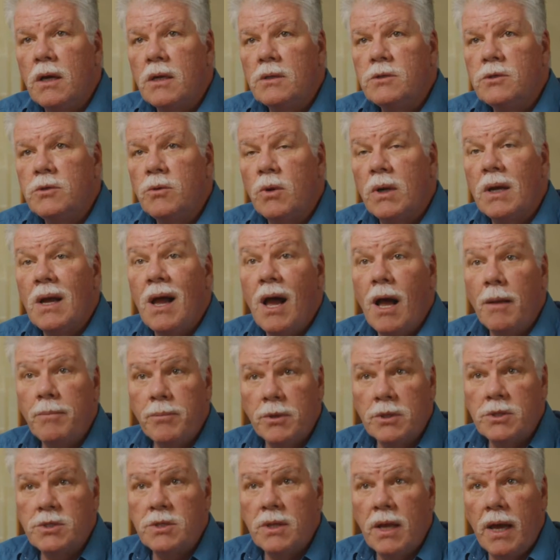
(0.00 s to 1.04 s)
to
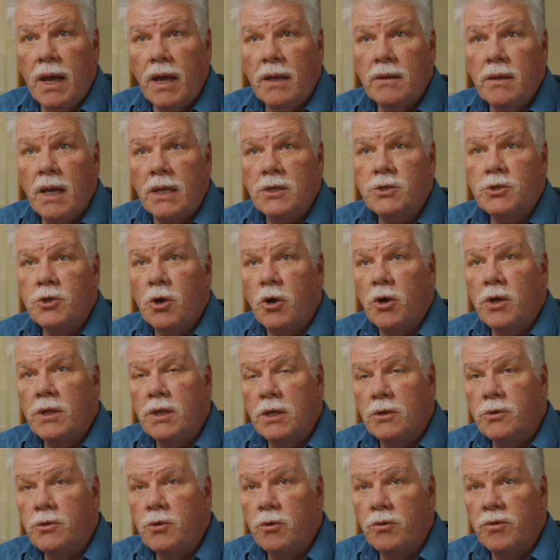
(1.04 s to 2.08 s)
accomplish that. I started
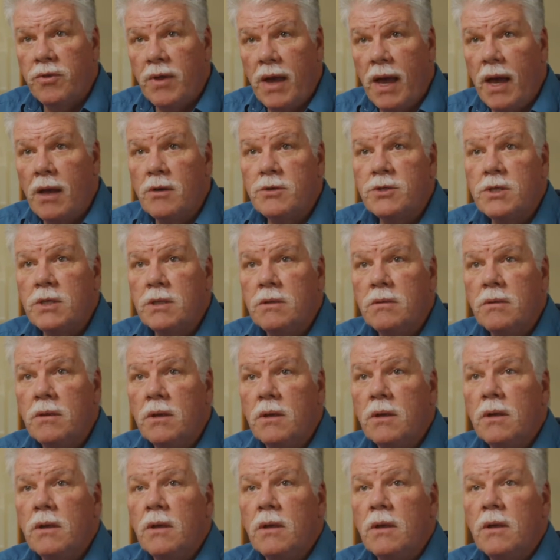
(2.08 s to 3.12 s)
in 2000
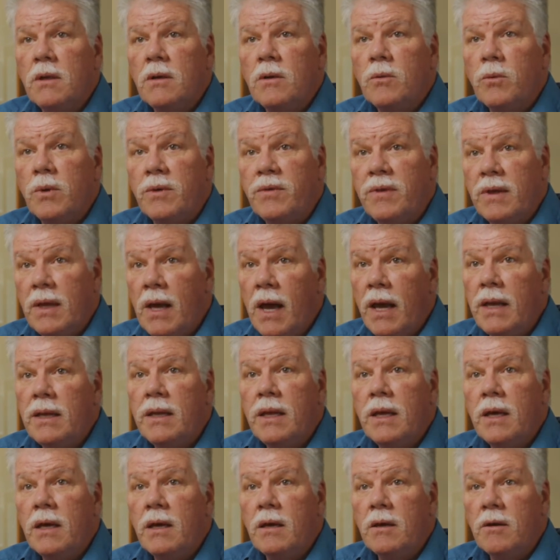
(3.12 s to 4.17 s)
with the
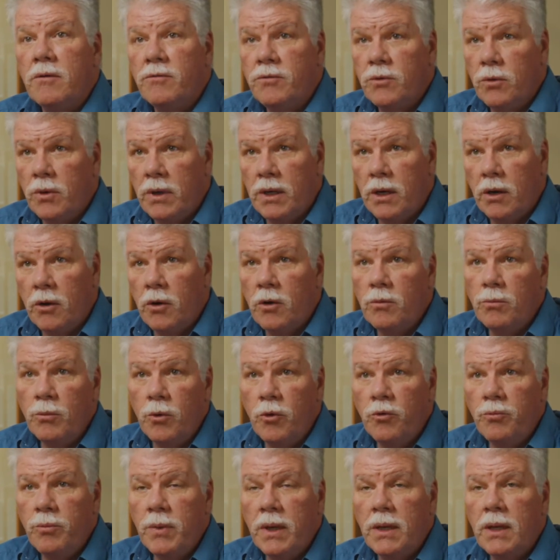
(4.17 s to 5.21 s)
idea of doing our own
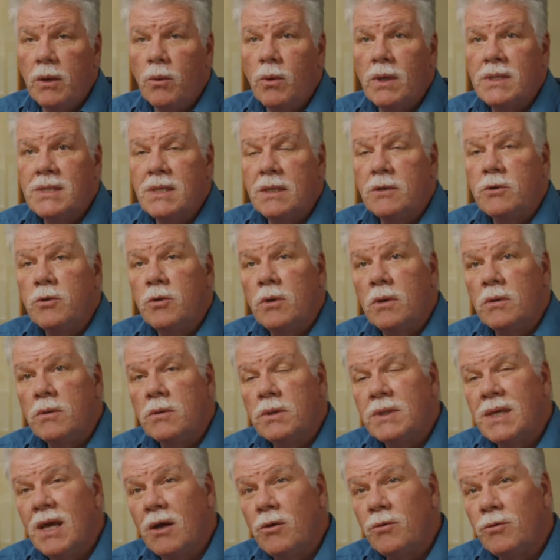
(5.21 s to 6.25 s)
movement. It wasn't
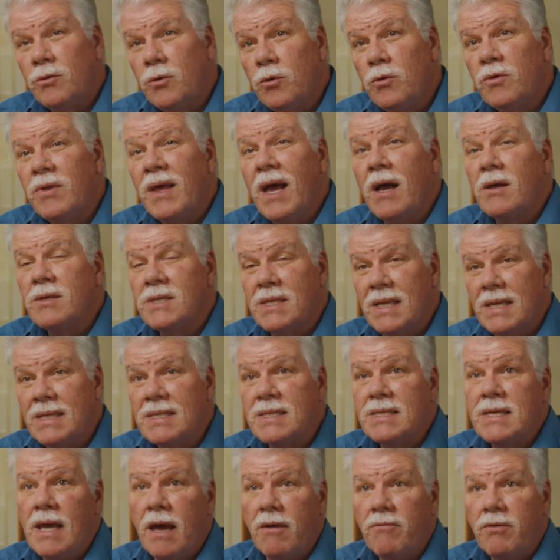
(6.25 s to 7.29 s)
until
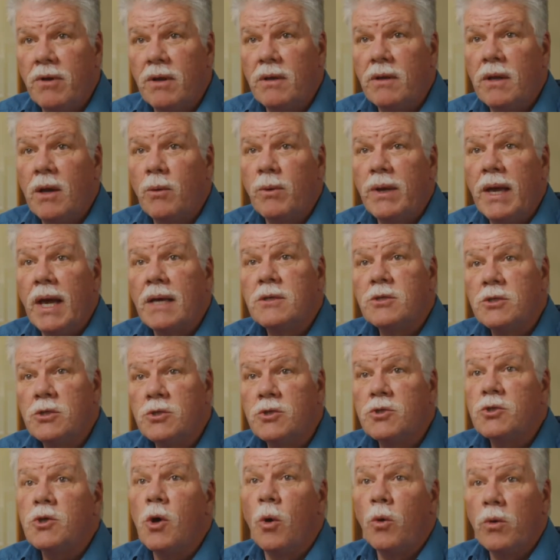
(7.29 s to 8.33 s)
2007 that we actually
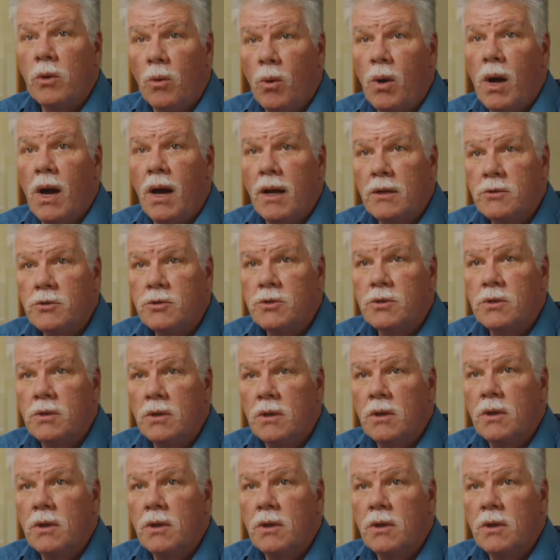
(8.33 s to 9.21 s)
sold a watch